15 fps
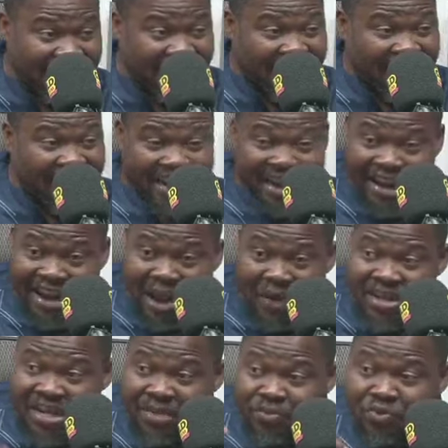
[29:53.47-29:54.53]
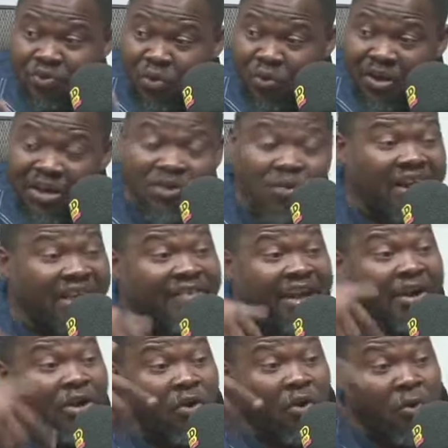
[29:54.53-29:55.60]
and allowing him to collate whatever
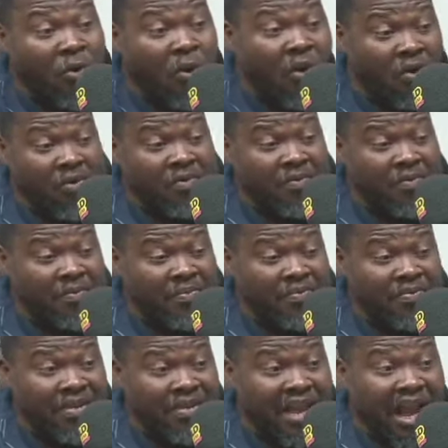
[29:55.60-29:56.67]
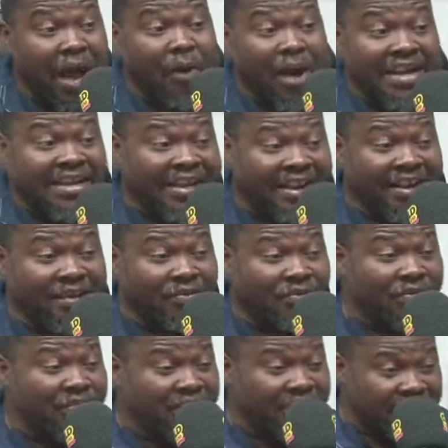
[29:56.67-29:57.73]
our declare no,
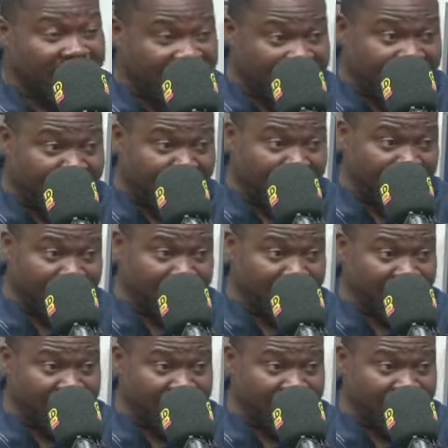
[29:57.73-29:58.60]
take the blame.